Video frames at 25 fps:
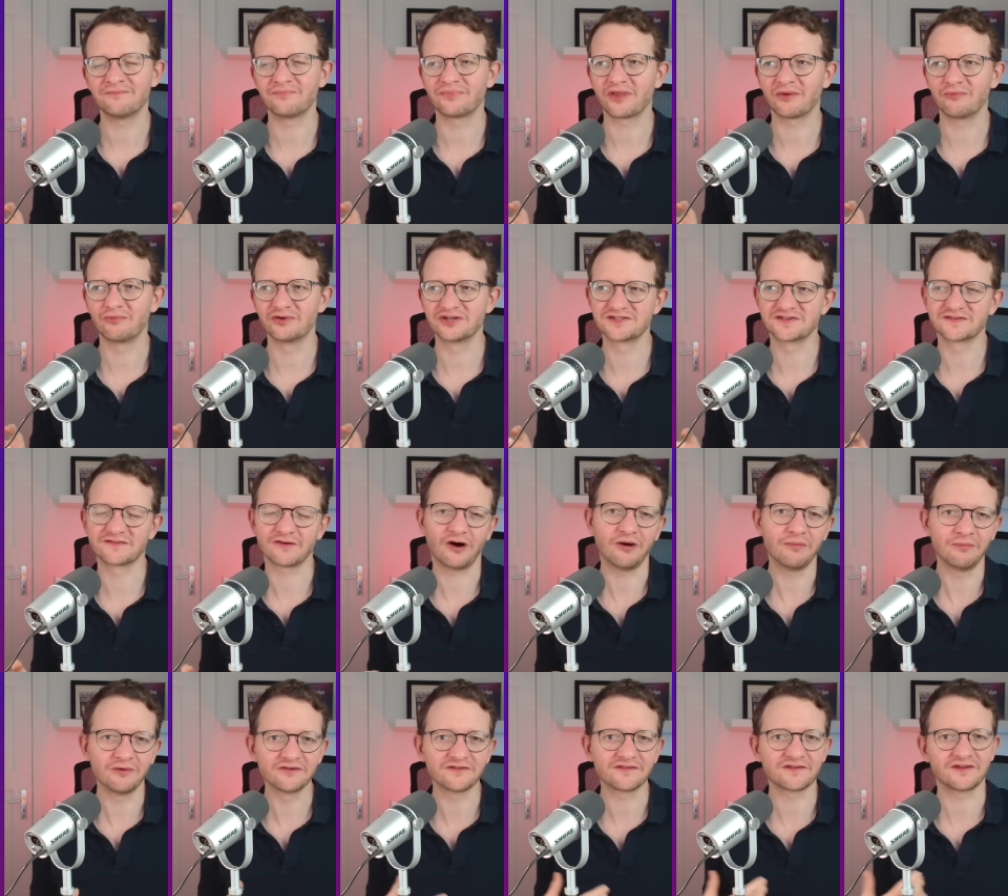which is
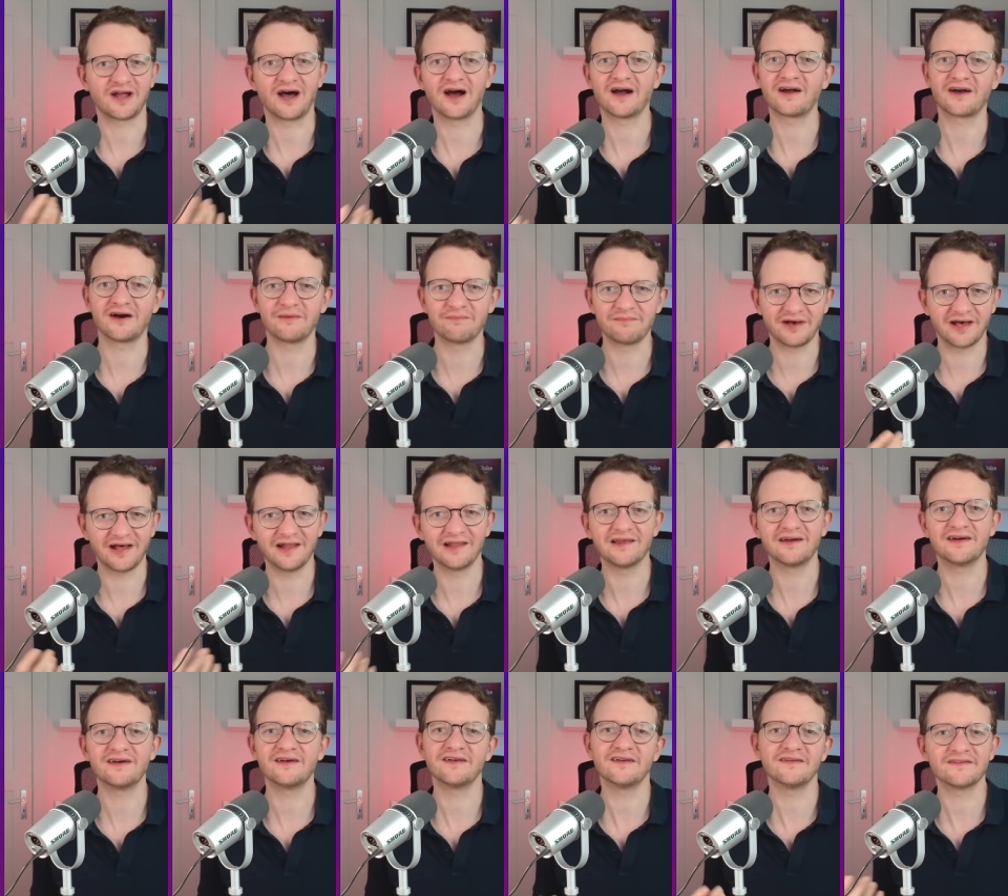almost an a
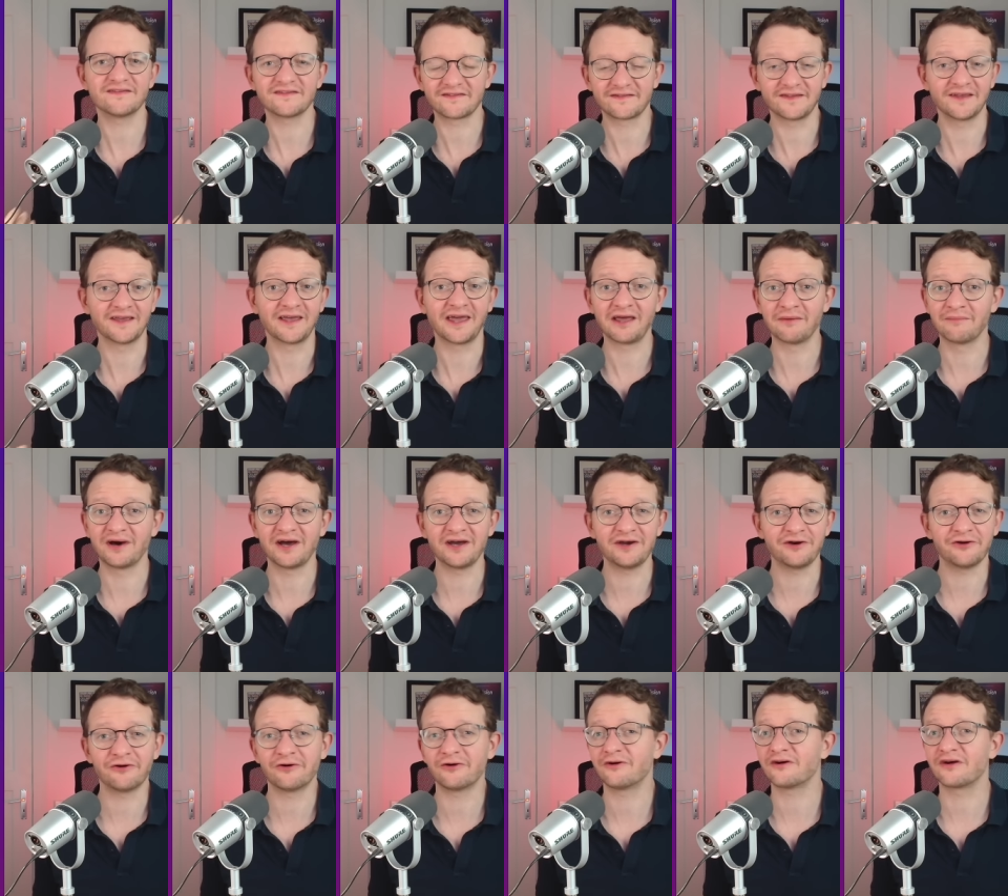cappella singing by
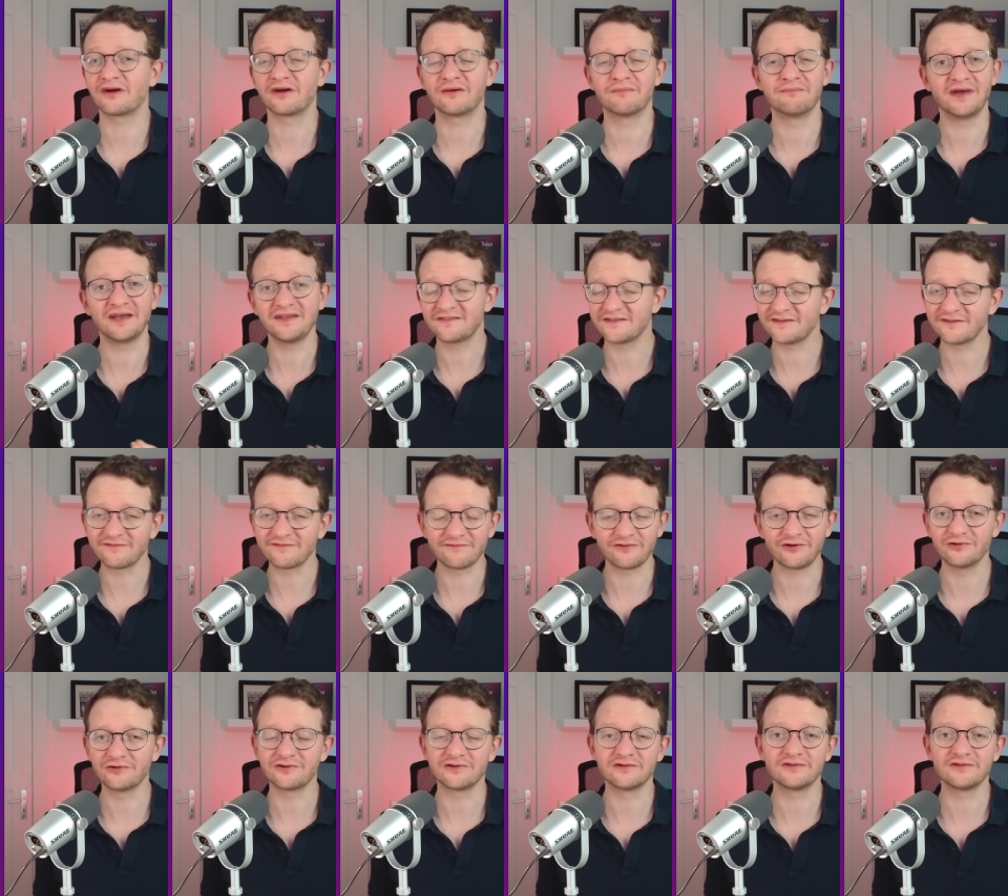her, amazing
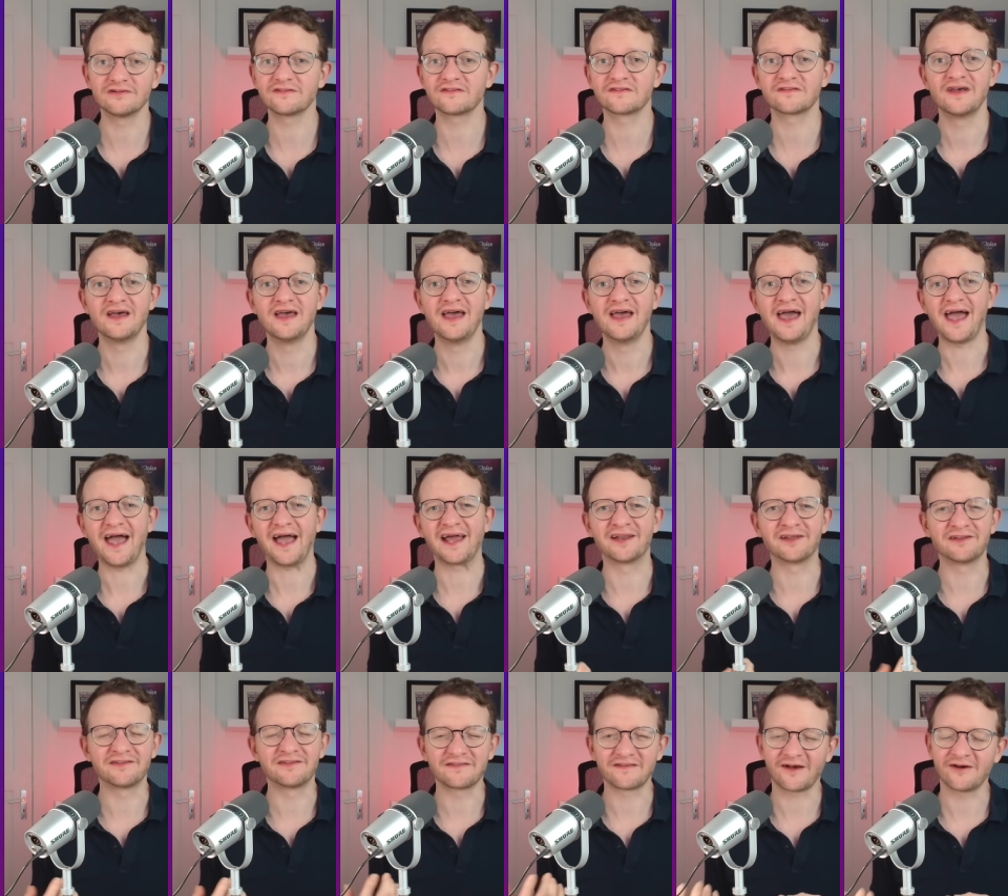vocals, and
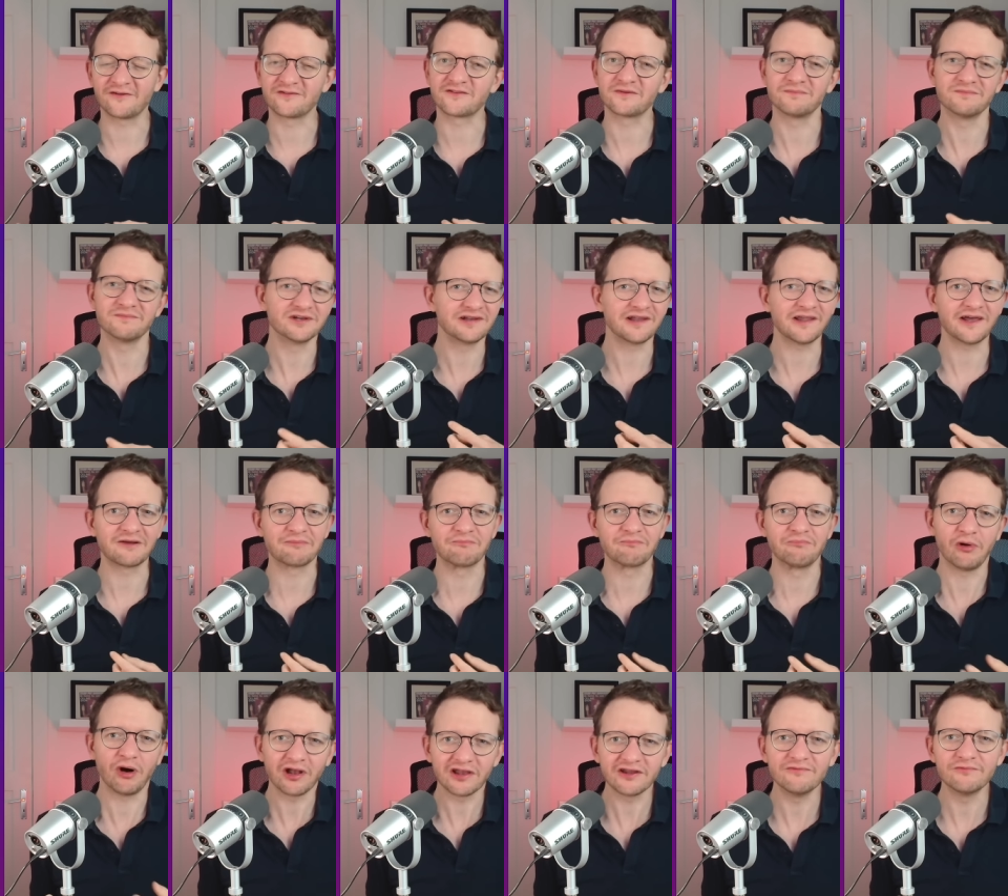it sounds a bit like
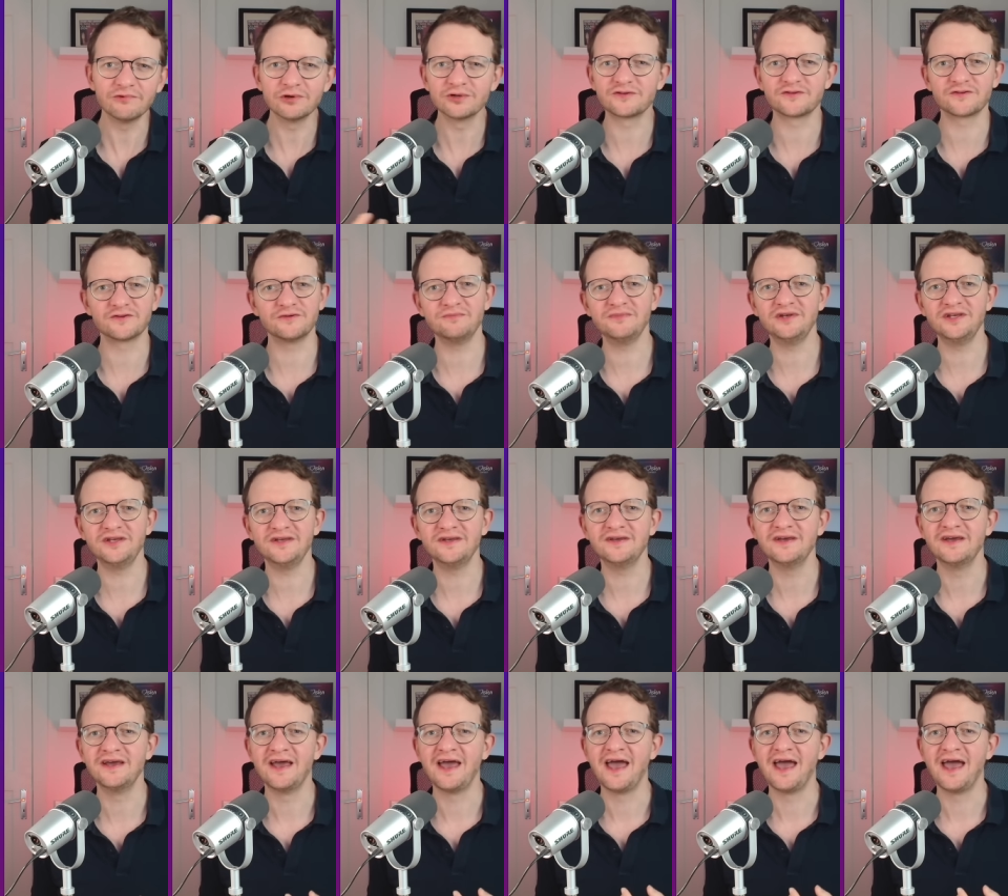Bollywood to me.